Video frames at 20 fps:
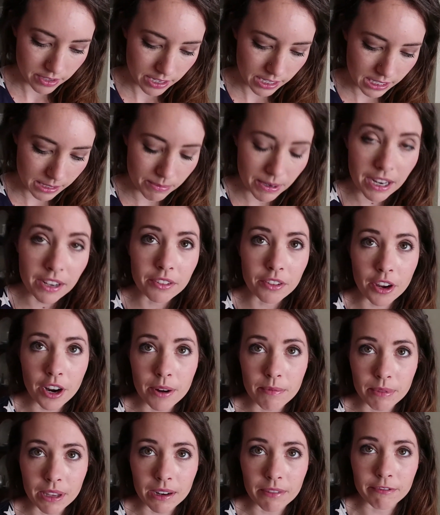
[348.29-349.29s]
that's my
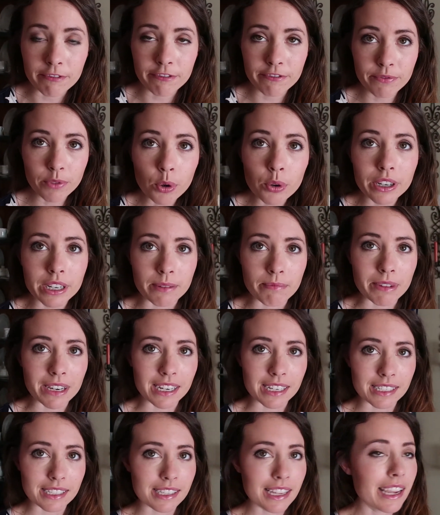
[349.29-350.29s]
alarm that I'm 40
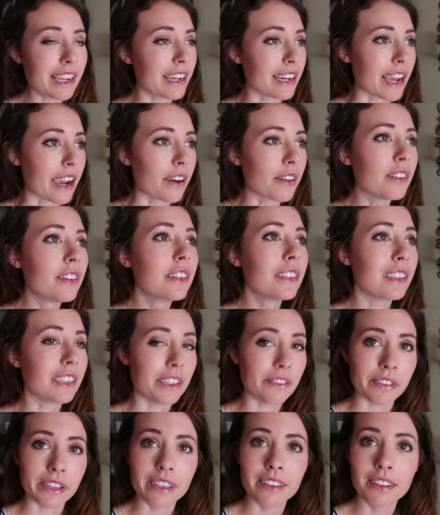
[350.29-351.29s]
minutes late now,
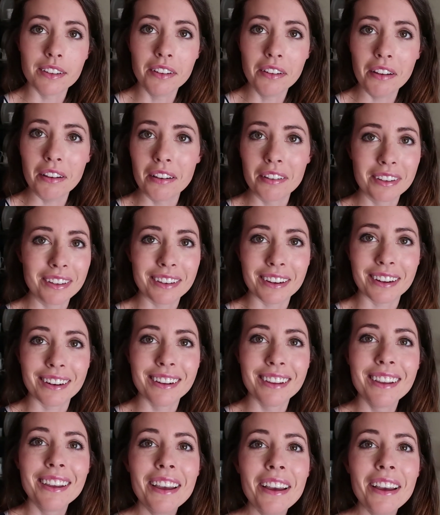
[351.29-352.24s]
leaving. Oh God.